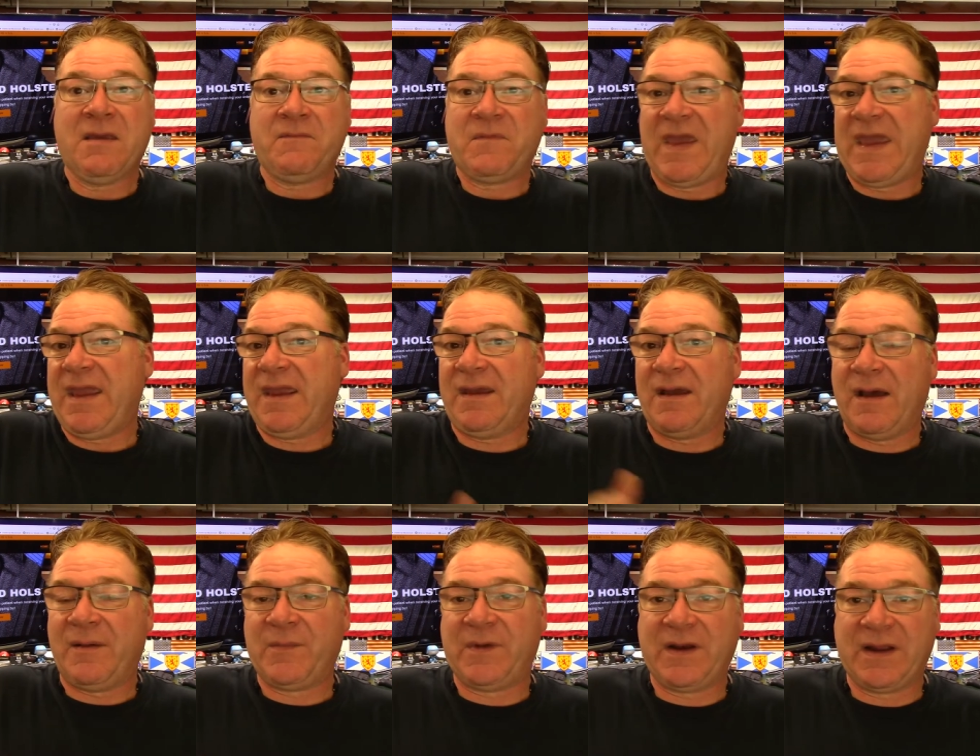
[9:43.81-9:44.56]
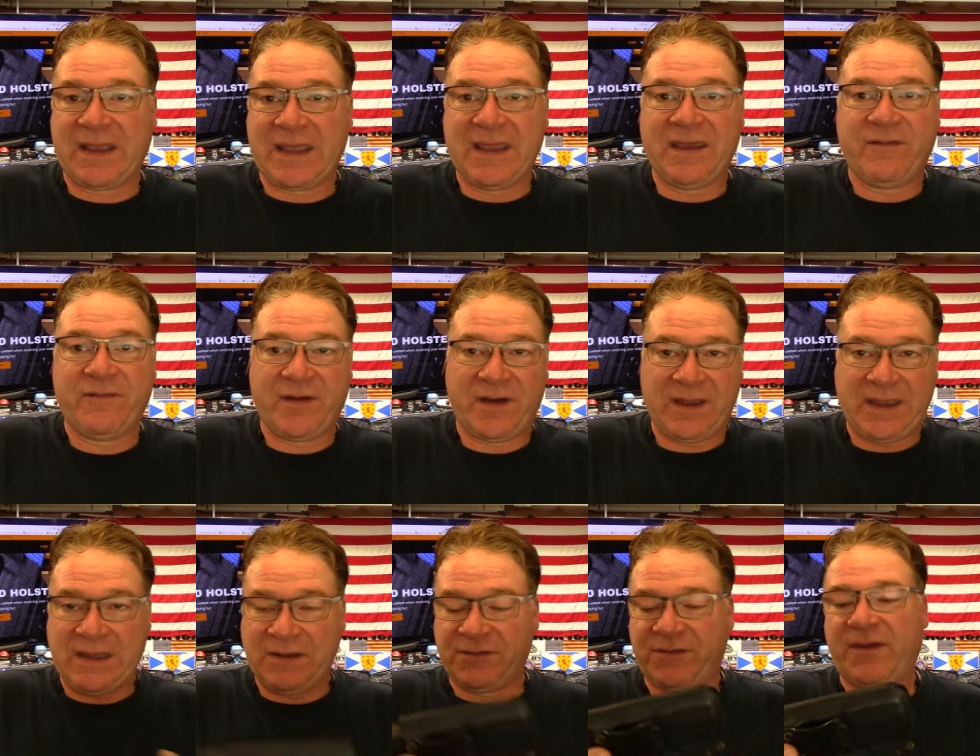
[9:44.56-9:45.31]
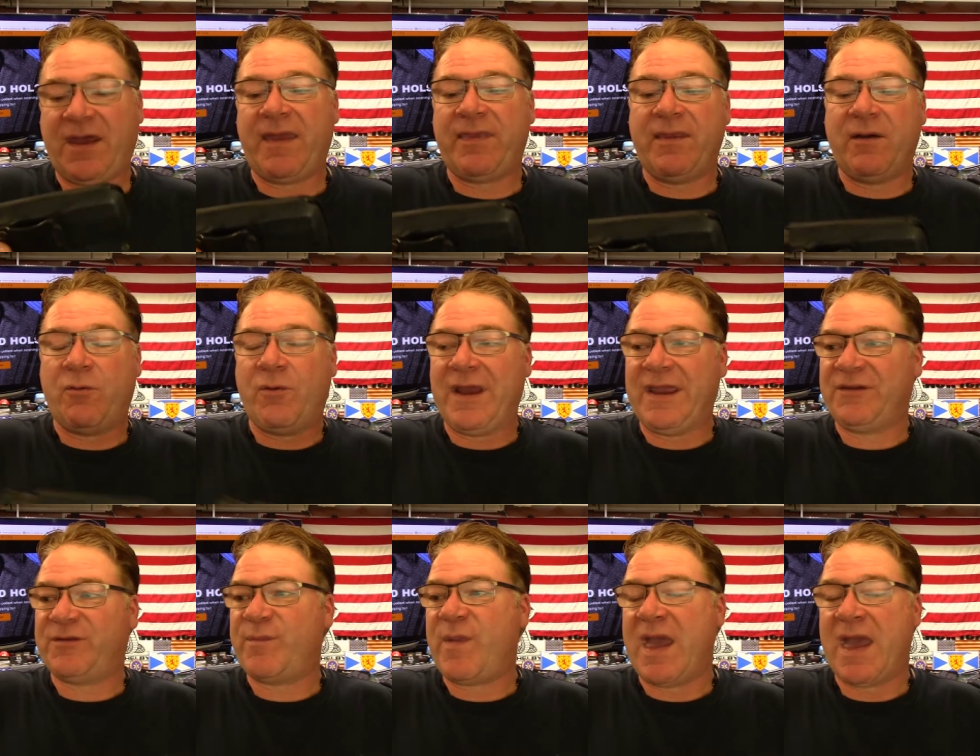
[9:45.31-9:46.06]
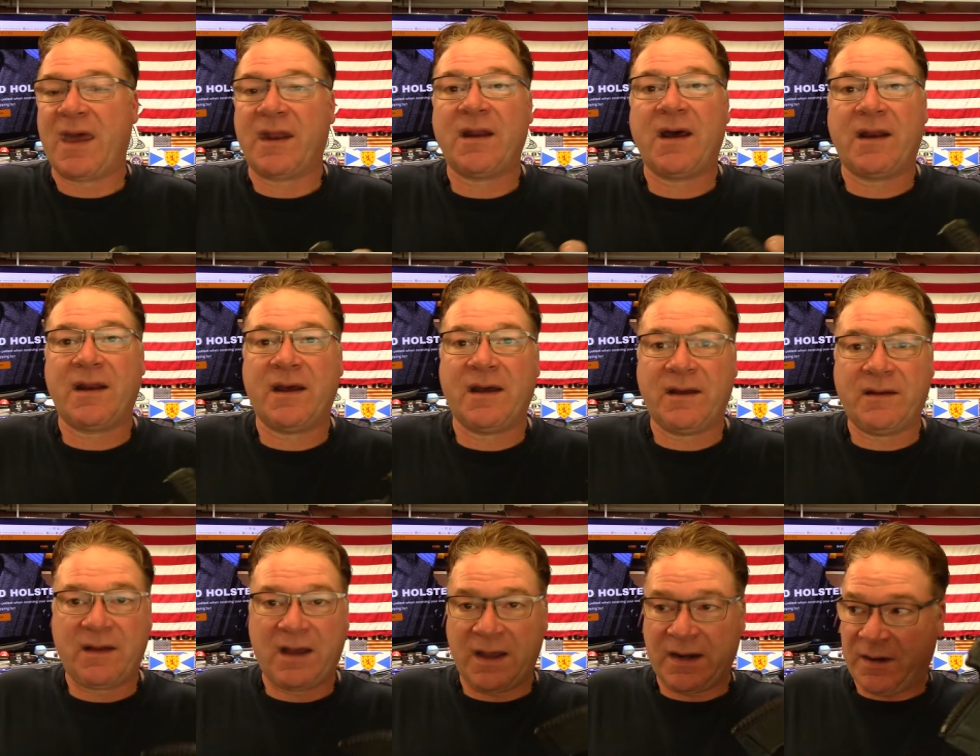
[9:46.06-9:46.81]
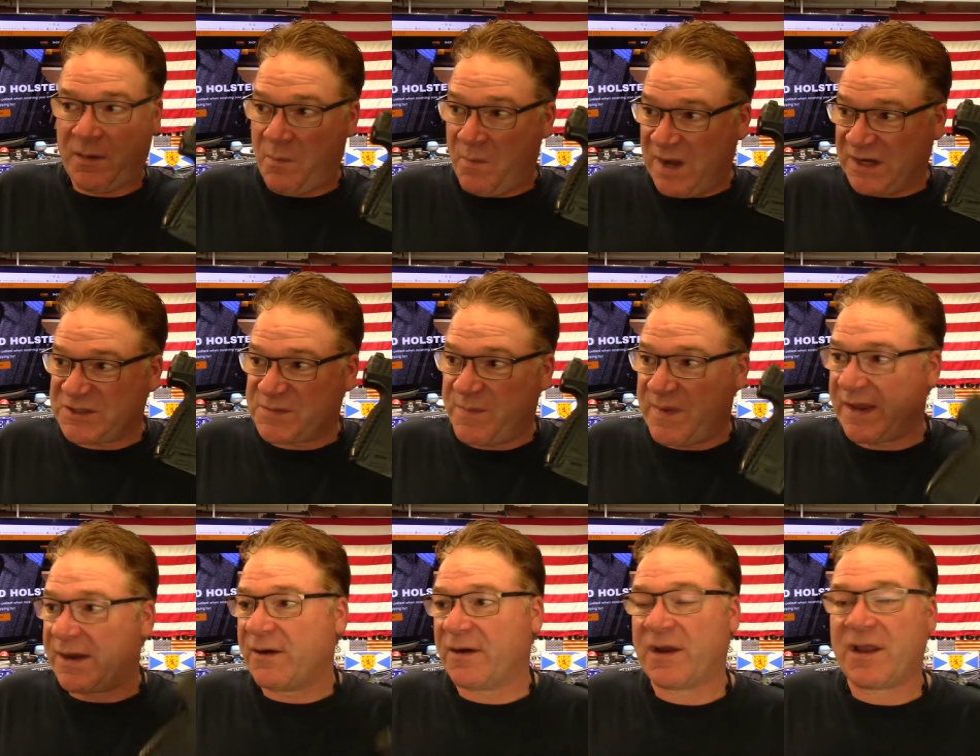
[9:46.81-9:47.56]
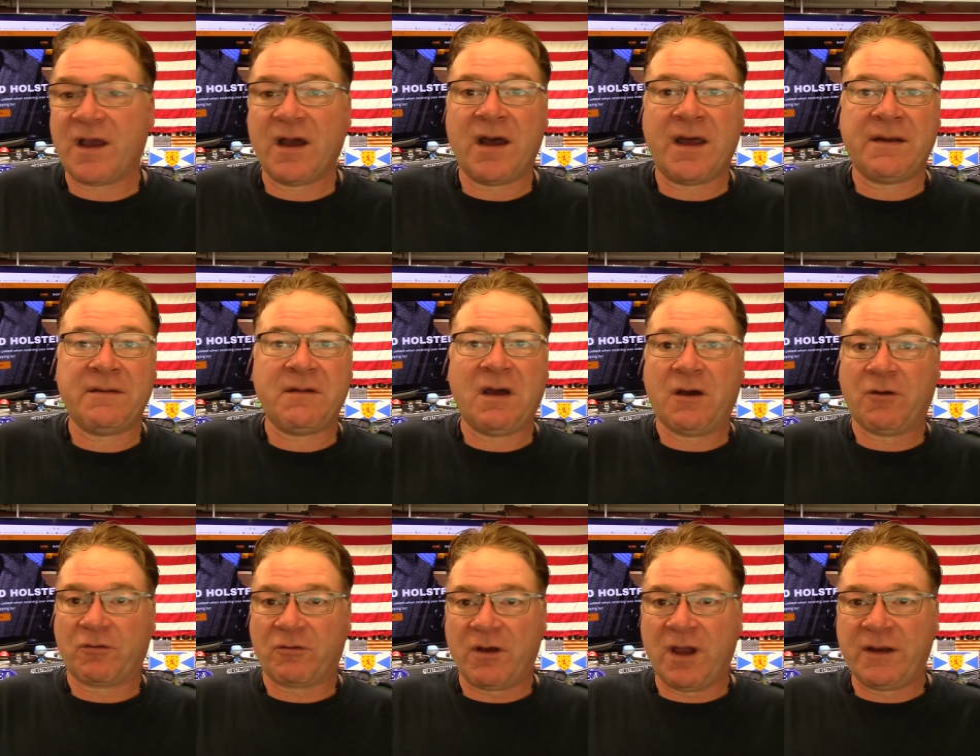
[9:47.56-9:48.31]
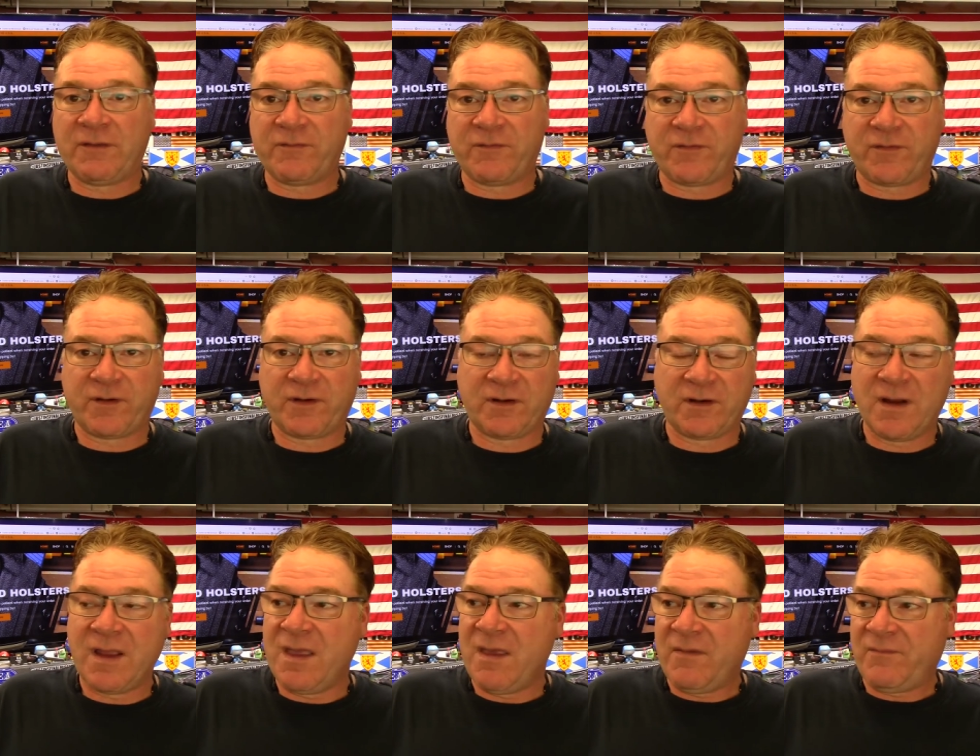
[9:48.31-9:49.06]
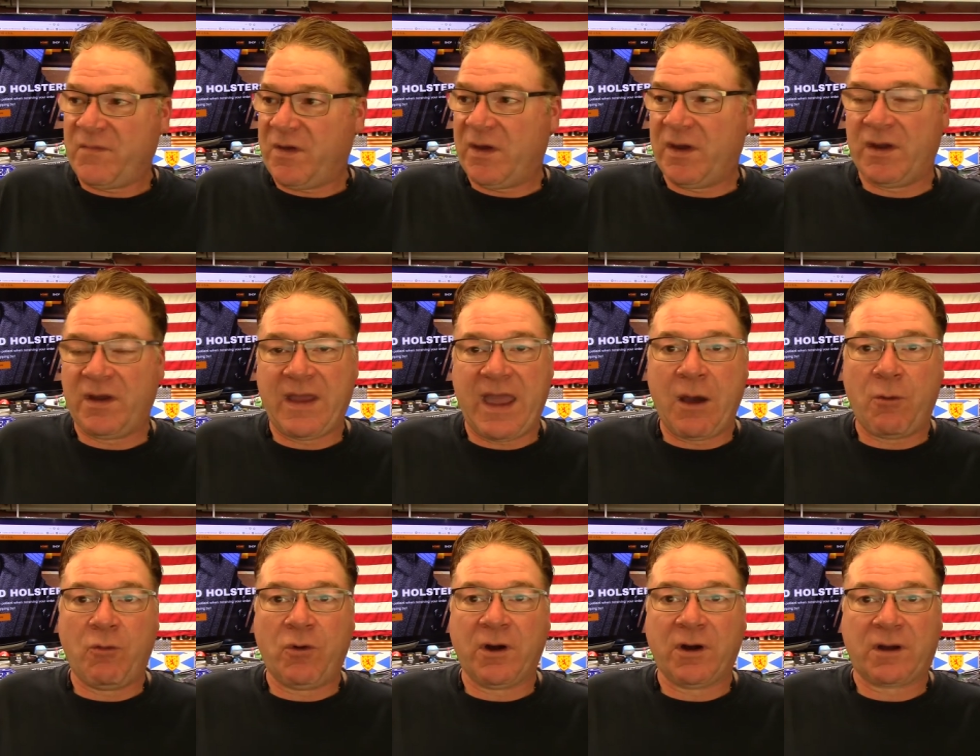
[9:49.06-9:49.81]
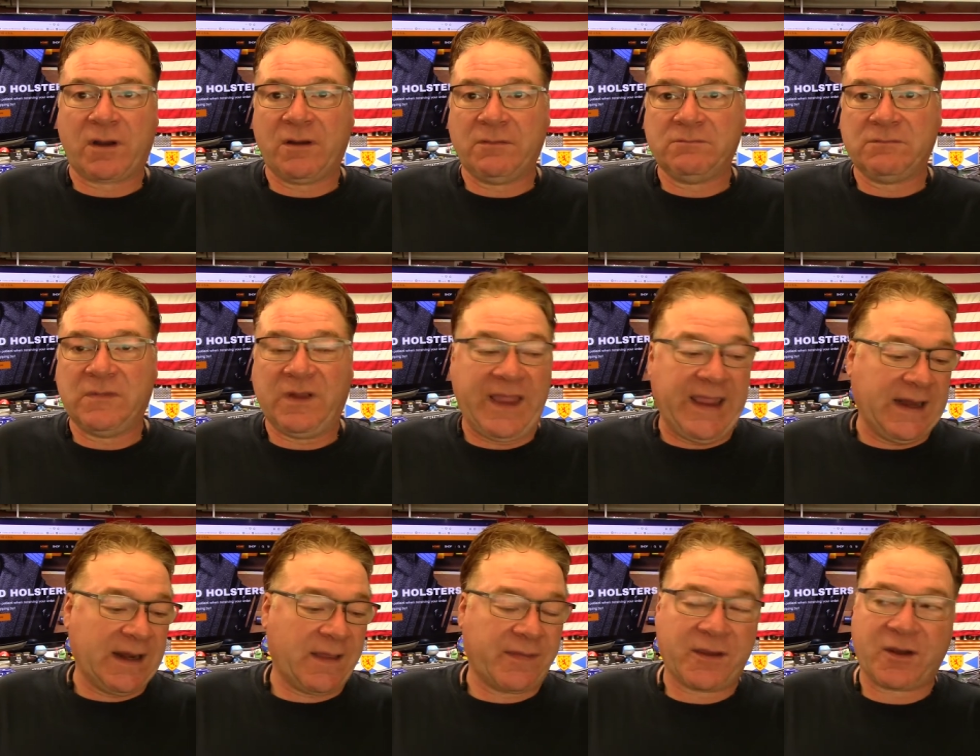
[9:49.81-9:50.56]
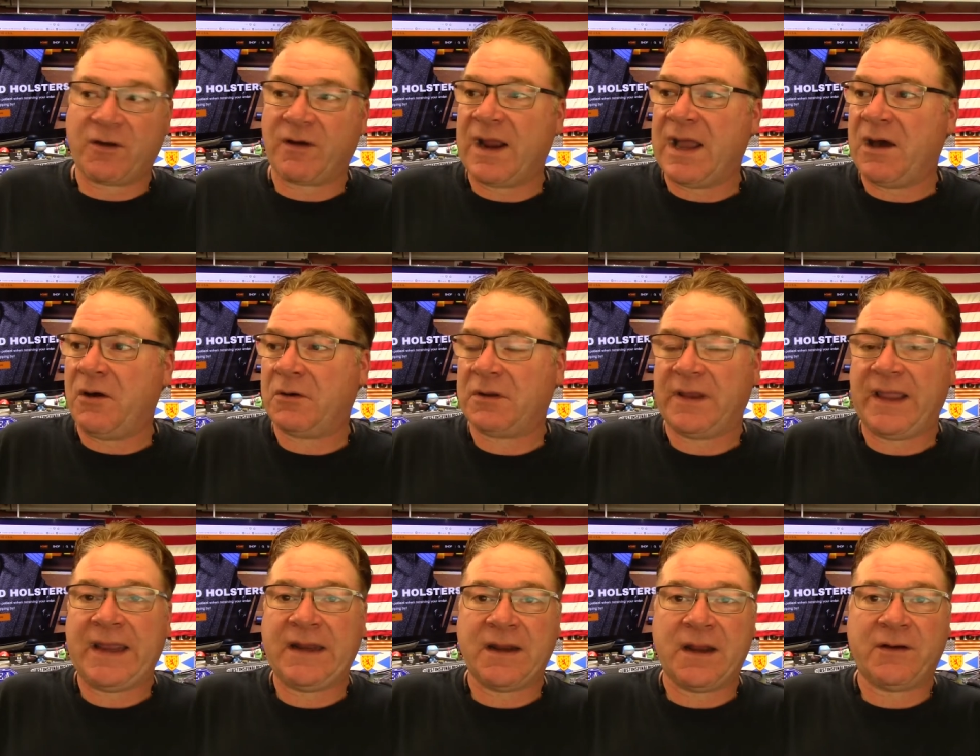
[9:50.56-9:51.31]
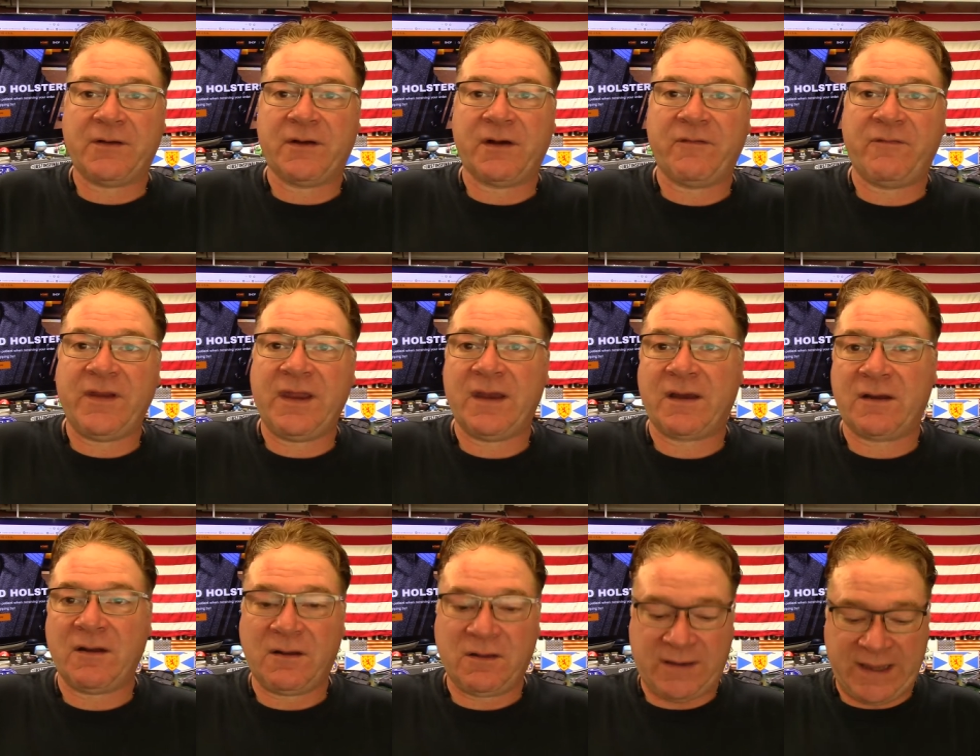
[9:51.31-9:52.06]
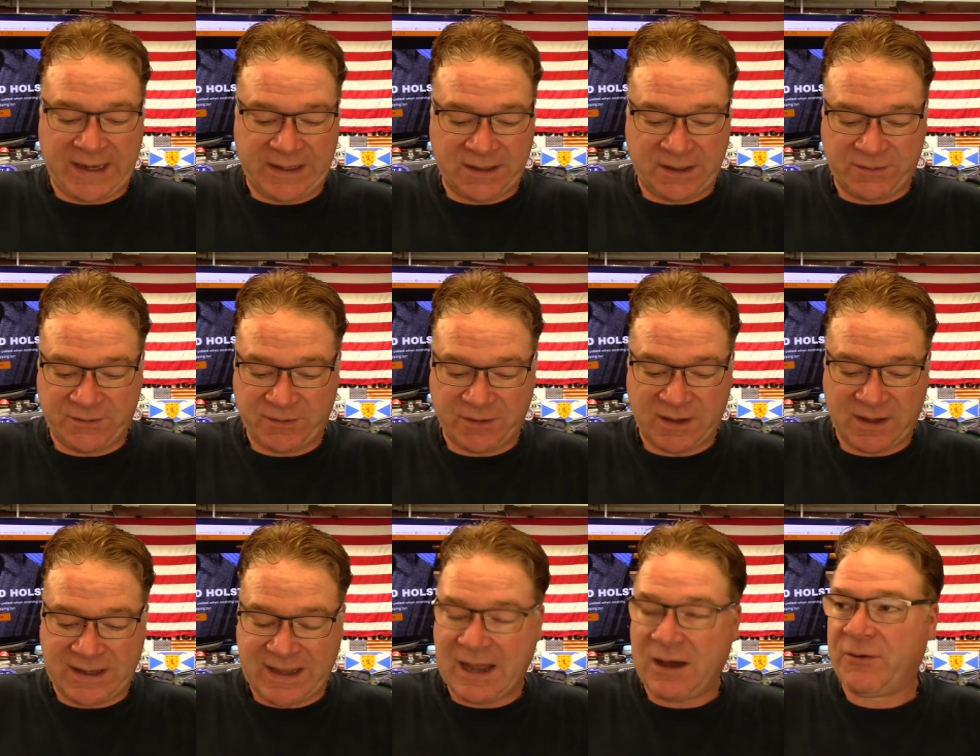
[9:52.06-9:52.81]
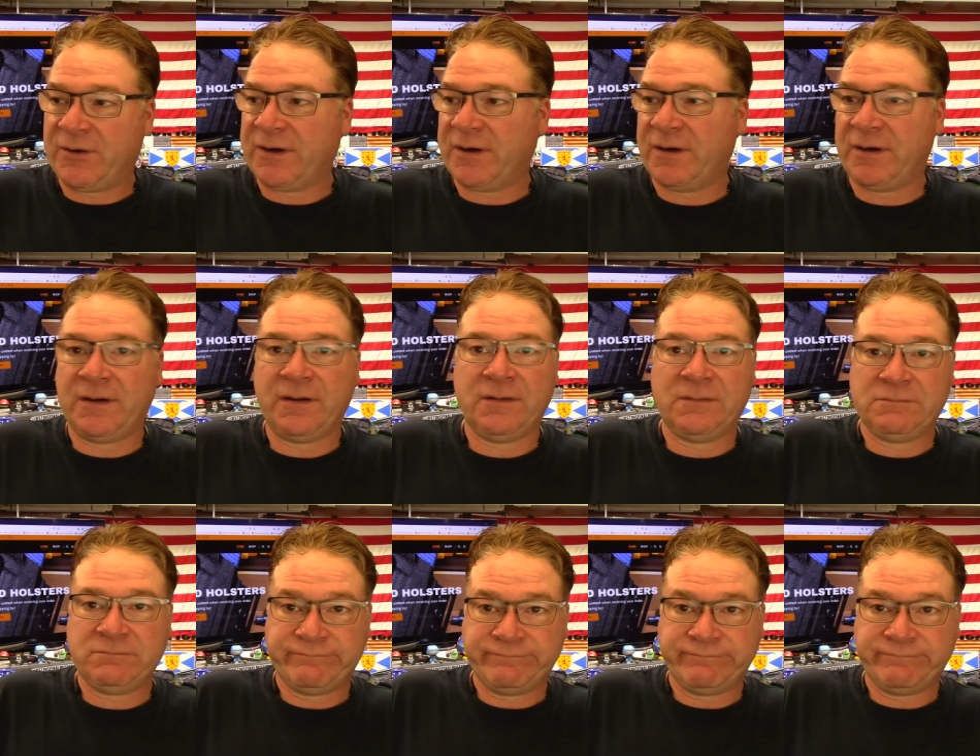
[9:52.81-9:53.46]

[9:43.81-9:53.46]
hey, I'm gonna give inside the waistband on a on a much bigger gun a run for at work, laying on the ground, laying under a vehicle, laying under a counter,